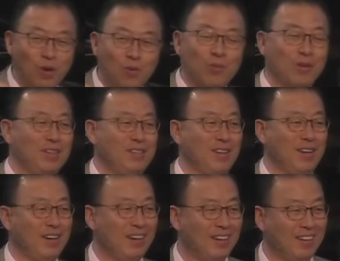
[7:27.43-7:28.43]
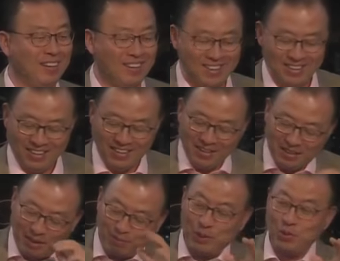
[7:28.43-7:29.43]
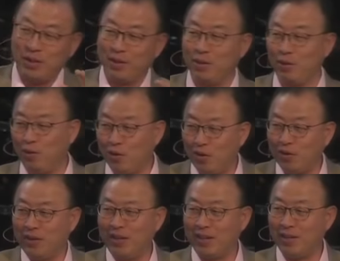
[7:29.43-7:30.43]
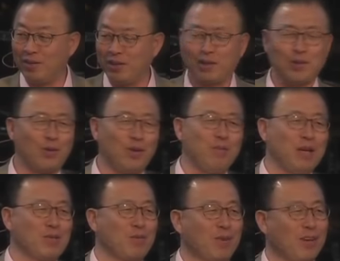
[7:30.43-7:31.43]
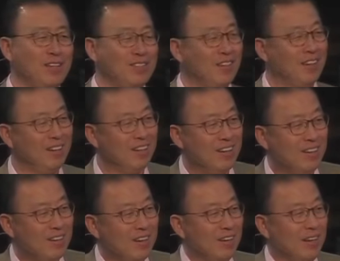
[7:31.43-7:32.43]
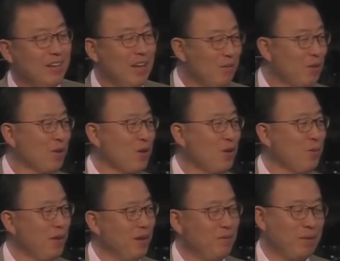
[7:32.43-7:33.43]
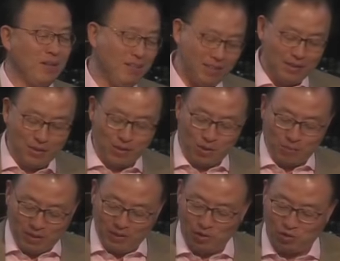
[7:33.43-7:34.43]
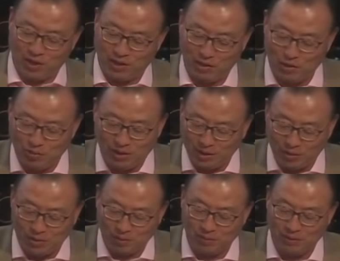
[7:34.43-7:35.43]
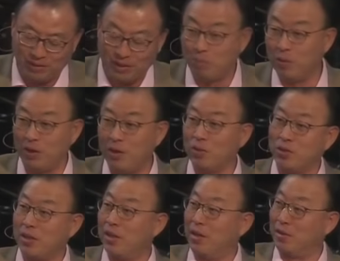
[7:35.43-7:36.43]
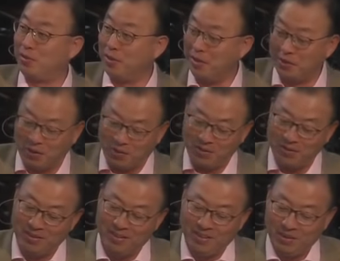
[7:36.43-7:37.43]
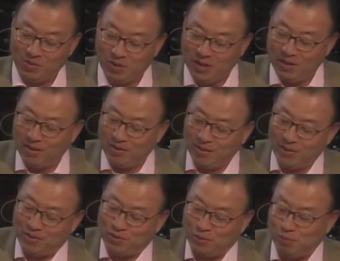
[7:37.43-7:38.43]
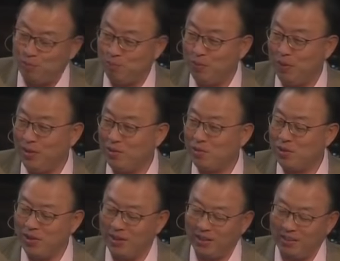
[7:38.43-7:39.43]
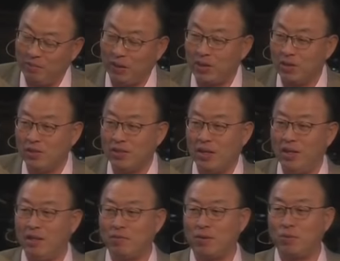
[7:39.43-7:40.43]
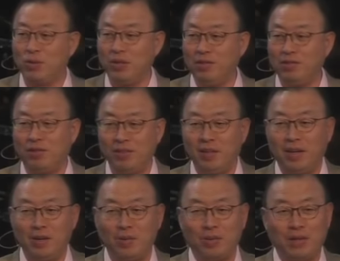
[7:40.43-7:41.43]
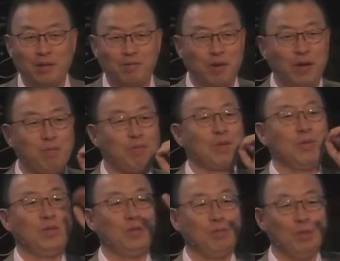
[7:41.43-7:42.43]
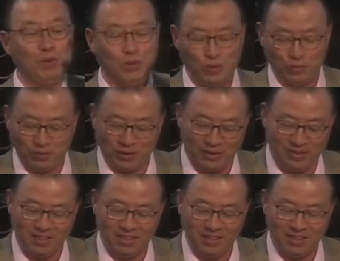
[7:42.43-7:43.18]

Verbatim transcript: what is that? And, and he kept doing that, the long line. And I was like totally mesmerized. And it never occurred to me that it didn't occur to me I should try to do that or something like that. But I was just kind of like sitting there, wow, that's pretty interesting because I never really seen anyone like vape through his moonroof, and